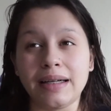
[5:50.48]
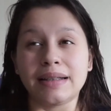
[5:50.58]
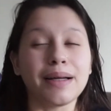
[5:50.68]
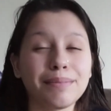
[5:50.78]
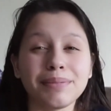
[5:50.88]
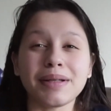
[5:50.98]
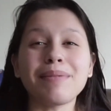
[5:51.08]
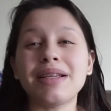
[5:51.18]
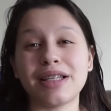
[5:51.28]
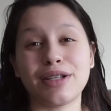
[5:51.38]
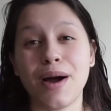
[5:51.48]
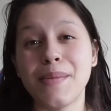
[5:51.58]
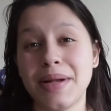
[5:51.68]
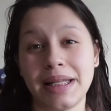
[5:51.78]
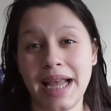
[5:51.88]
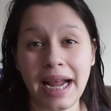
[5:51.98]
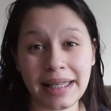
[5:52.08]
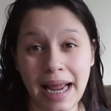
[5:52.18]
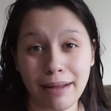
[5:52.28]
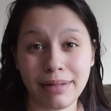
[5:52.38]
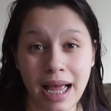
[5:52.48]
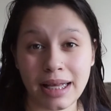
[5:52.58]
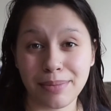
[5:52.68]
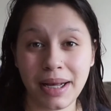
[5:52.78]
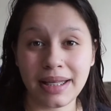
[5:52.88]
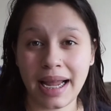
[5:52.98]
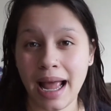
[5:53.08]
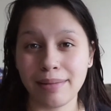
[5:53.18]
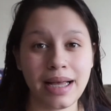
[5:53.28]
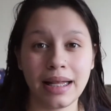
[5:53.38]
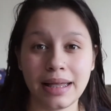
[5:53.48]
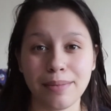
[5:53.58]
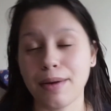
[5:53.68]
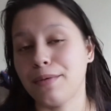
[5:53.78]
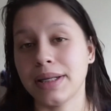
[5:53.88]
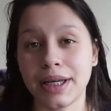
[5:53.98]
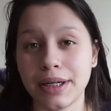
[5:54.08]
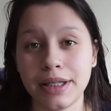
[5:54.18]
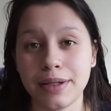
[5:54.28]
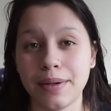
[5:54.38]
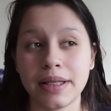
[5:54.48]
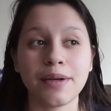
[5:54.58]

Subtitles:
something just told me to take the damn test because I kept telling them I wasn't going to do it.